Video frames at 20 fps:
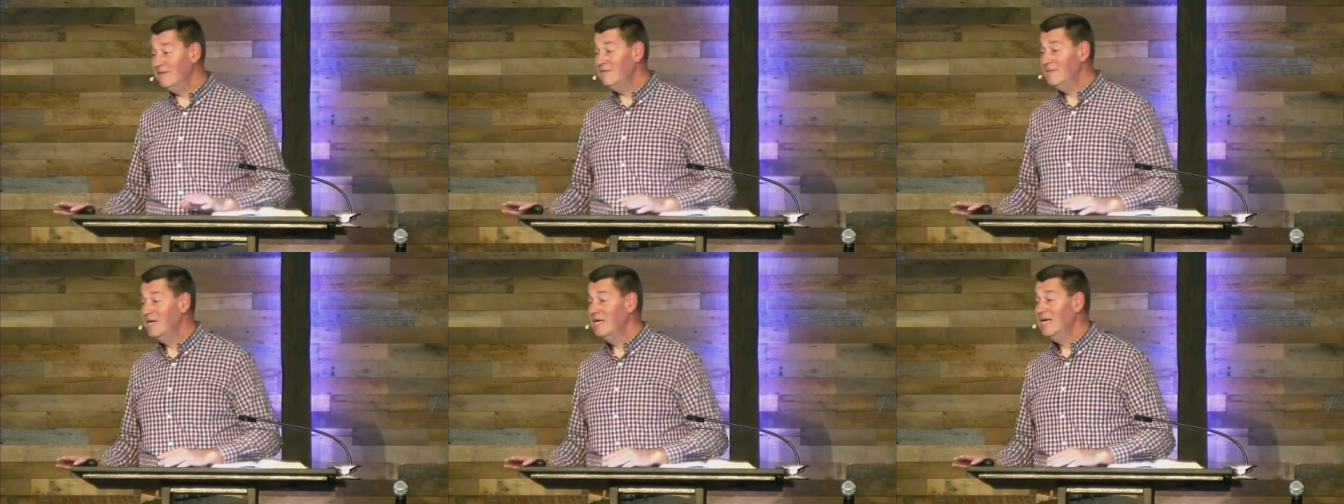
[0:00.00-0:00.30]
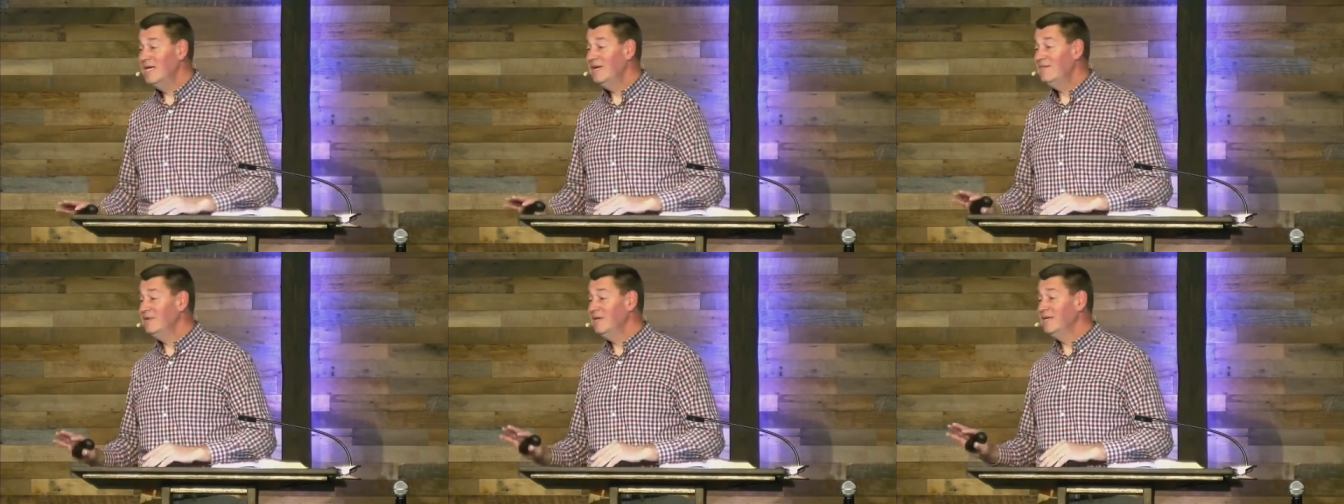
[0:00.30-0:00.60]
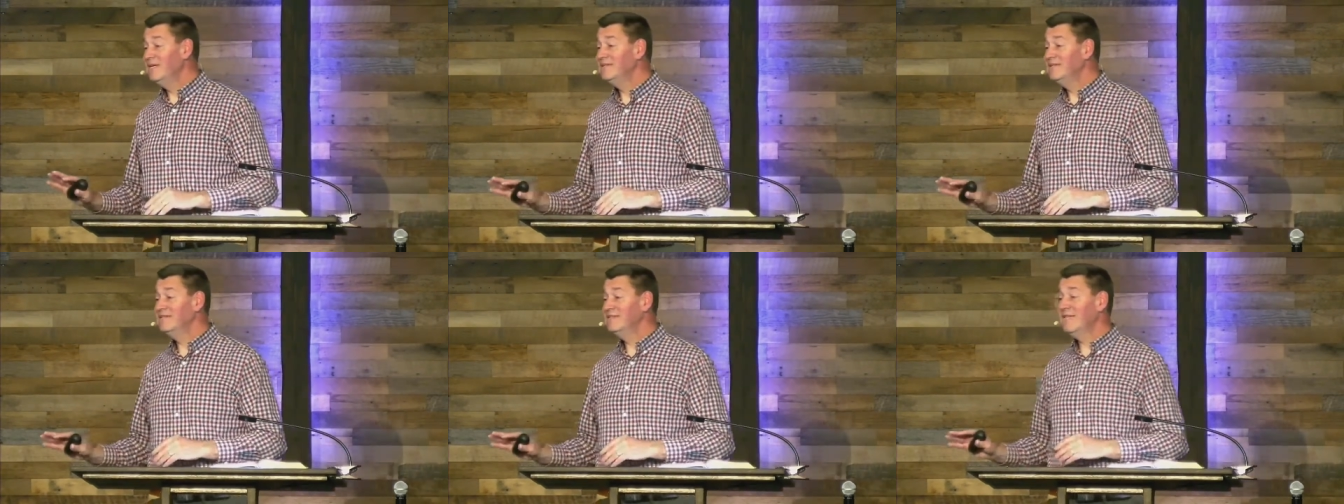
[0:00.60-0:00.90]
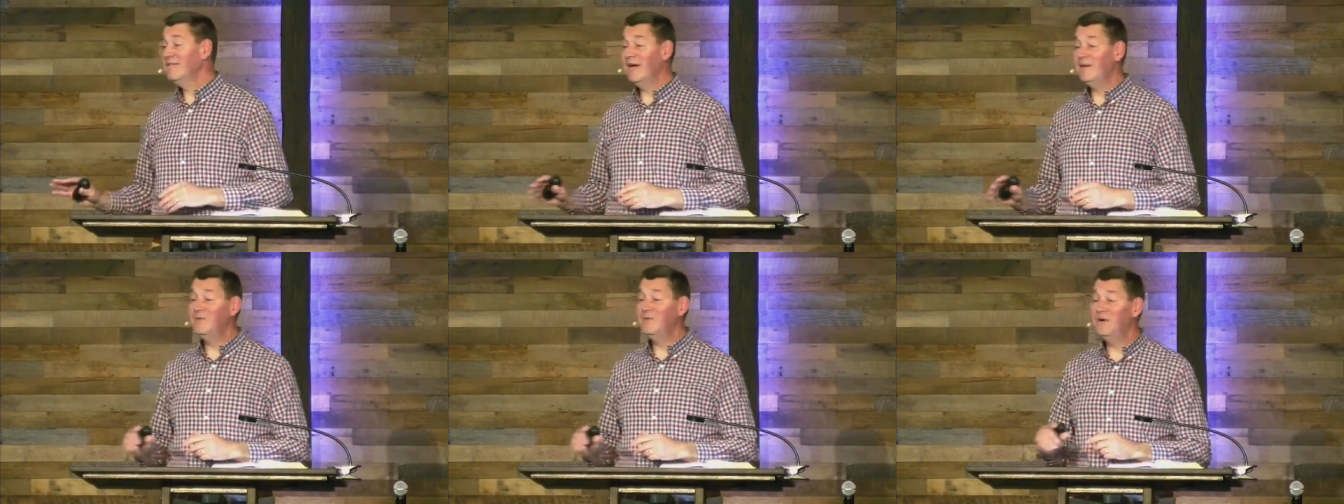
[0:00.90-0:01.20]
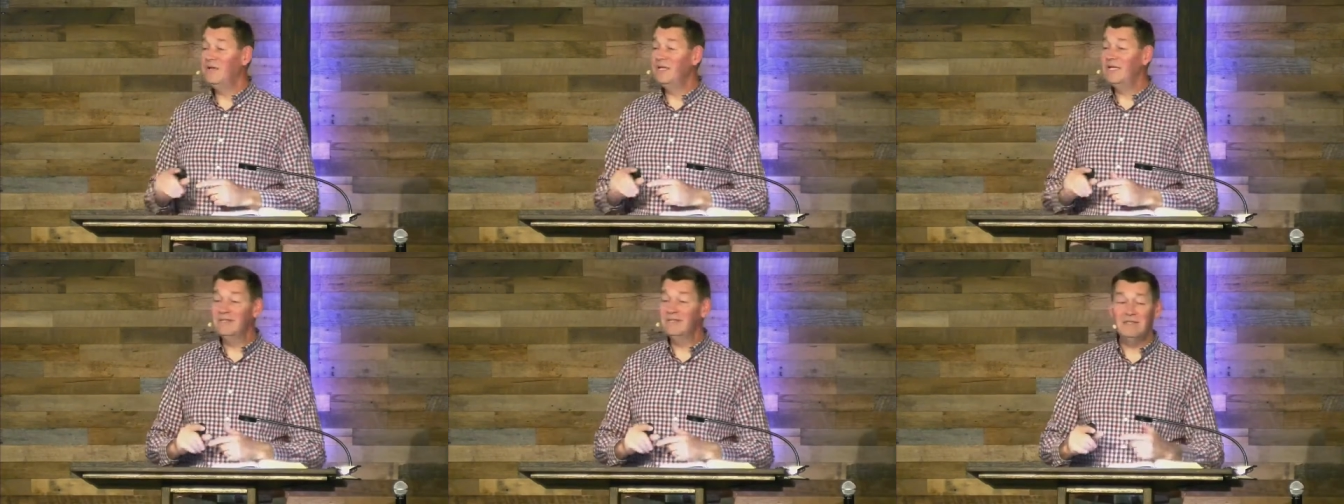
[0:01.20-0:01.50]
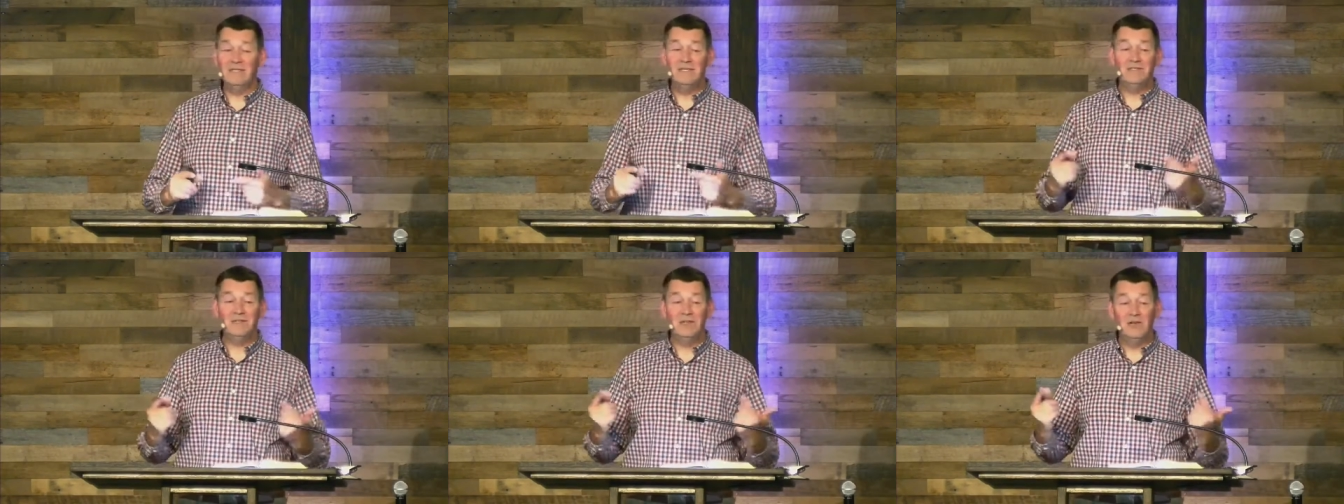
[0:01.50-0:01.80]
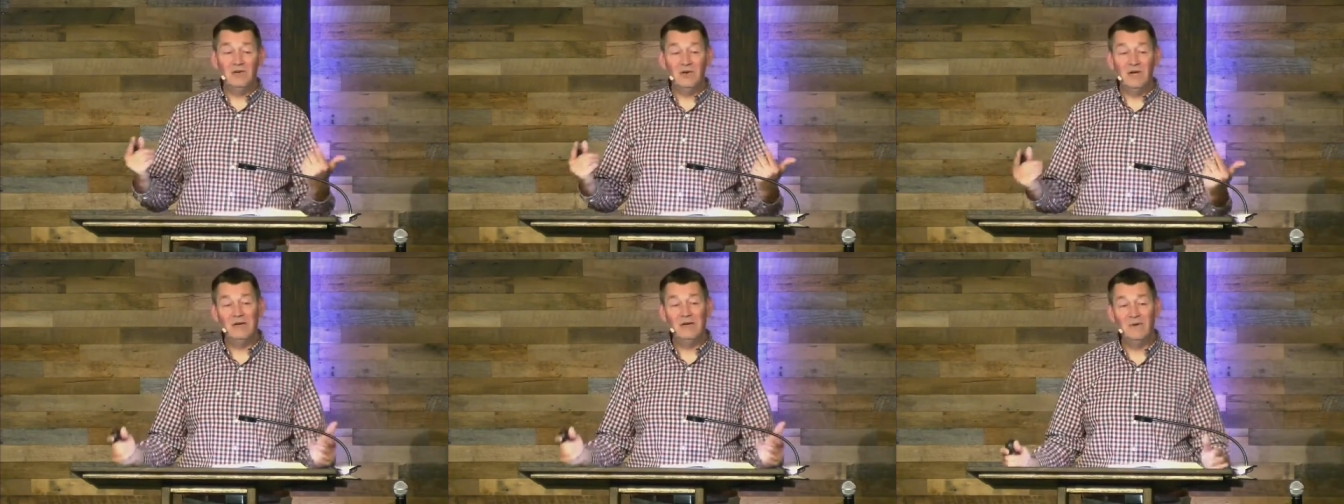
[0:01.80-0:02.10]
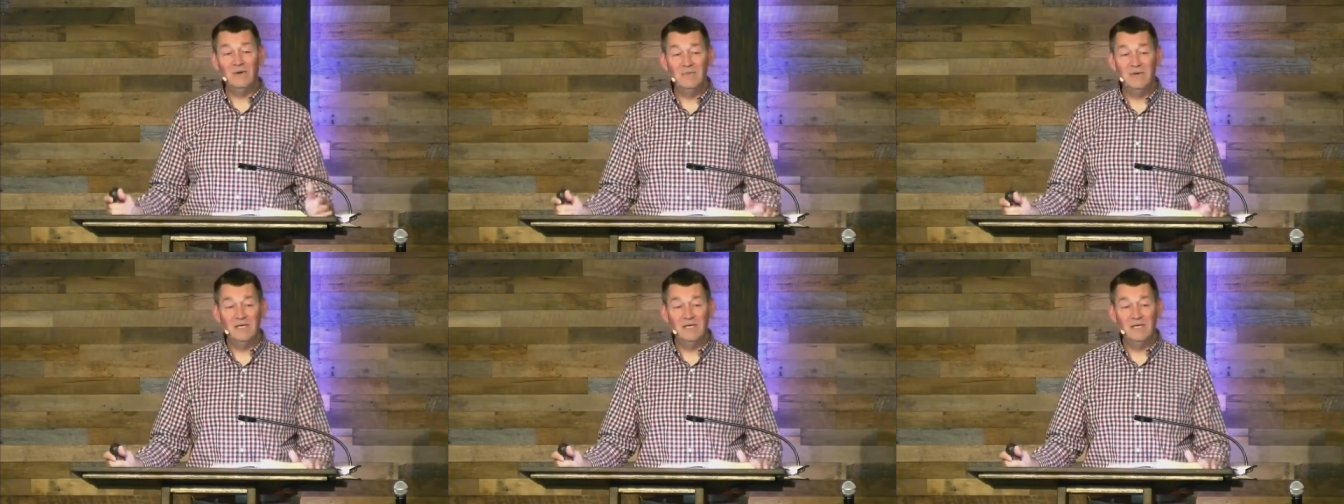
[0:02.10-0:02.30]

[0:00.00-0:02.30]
And because of that, Paul has this incredible ministry